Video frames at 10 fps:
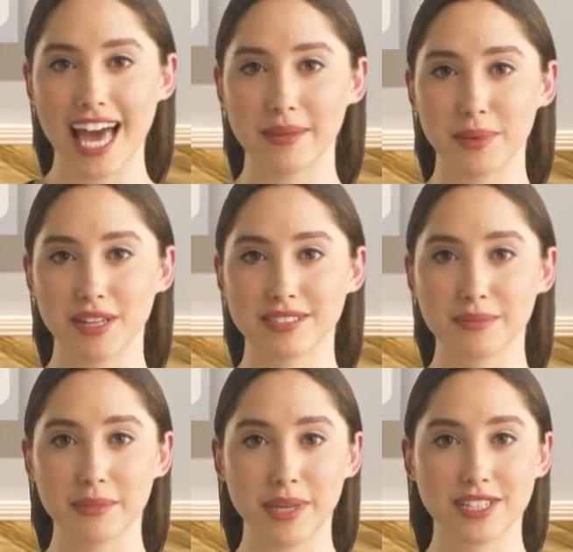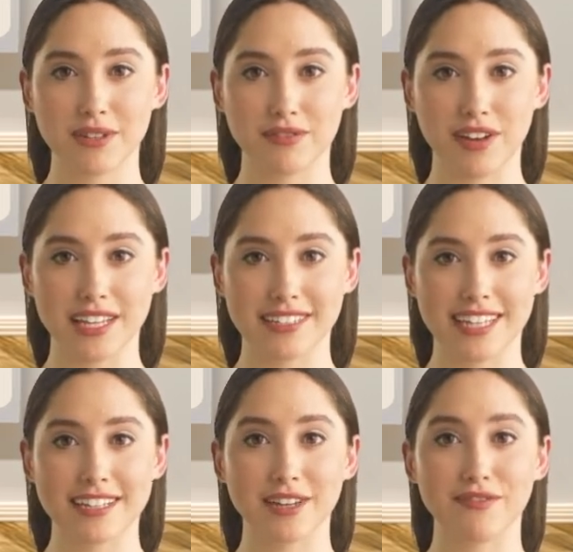and possibly matching funds
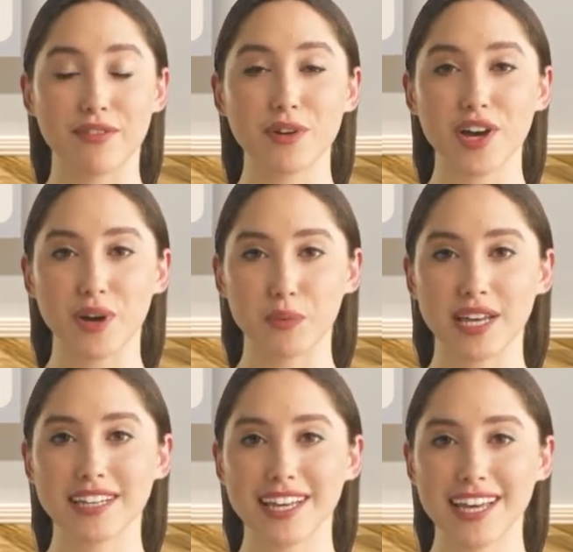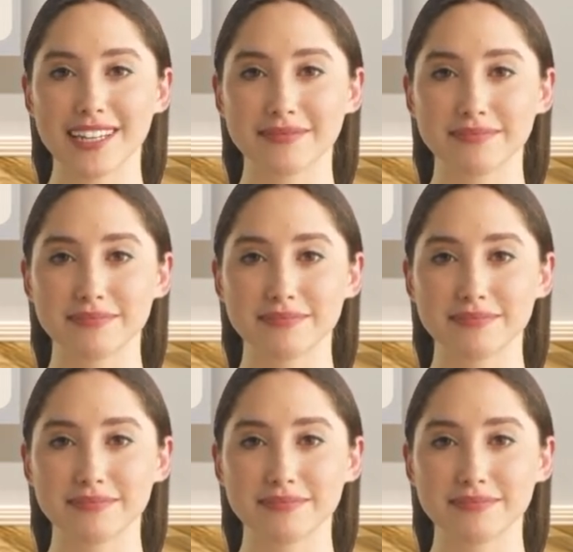into the 401k.